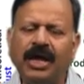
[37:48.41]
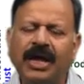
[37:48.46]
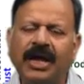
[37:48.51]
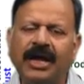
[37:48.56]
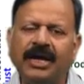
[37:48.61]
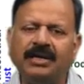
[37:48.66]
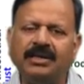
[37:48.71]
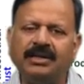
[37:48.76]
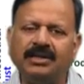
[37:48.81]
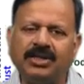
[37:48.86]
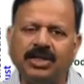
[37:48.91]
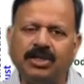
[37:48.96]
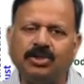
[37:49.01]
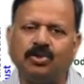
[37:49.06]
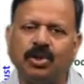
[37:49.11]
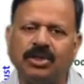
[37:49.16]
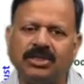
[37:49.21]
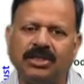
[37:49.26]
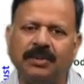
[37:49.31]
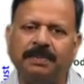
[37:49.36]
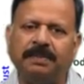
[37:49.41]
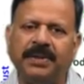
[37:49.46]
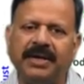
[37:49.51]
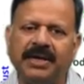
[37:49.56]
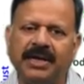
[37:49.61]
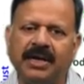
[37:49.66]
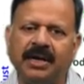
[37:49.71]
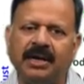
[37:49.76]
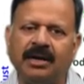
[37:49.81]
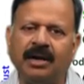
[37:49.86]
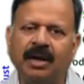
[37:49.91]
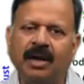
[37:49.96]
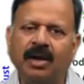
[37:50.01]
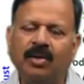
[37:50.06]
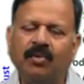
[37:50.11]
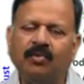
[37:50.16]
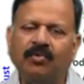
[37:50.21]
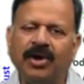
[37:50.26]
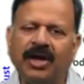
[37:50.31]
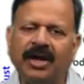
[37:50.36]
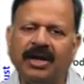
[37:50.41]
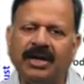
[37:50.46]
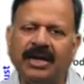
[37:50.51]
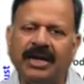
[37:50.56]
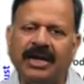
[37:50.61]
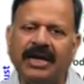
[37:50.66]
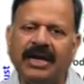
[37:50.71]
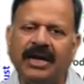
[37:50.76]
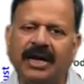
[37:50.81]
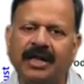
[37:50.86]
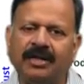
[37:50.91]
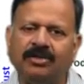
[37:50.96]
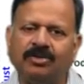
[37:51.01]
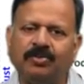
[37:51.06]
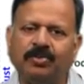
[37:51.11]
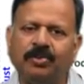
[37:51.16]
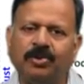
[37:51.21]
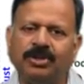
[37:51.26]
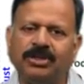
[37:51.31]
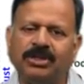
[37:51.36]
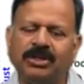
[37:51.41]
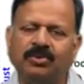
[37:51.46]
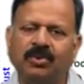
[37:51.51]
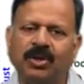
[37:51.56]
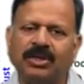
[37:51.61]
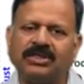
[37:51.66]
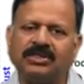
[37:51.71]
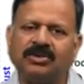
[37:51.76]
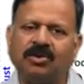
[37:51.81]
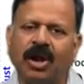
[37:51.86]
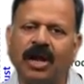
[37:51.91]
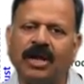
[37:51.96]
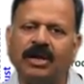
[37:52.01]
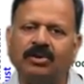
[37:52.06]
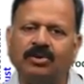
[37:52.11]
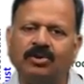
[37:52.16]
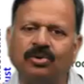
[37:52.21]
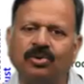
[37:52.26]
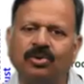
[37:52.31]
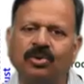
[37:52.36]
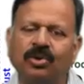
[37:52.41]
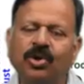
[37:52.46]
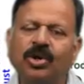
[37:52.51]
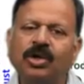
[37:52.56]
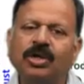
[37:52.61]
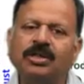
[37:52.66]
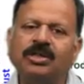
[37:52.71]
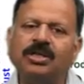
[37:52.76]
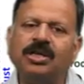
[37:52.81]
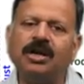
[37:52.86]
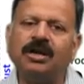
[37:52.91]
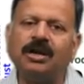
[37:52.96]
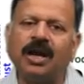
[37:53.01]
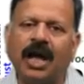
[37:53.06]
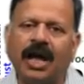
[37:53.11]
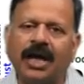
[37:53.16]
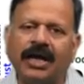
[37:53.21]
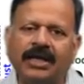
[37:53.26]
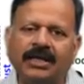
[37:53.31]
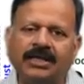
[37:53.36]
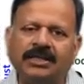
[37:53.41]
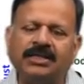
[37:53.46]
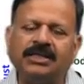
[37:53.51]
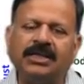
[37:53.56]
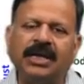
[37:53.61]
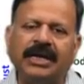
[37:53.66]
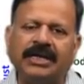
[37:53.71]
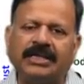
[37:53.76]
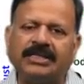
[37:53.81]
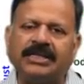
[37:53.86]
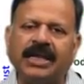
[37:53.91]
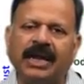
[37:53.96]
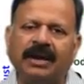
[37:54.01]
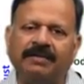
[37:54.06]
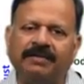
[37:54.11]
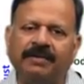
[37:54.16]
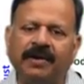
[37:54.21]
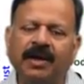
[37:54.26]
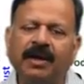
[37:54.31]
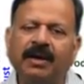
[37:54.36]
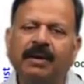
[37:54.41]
And this was the period when Indian anthropology was trying to theorize itself,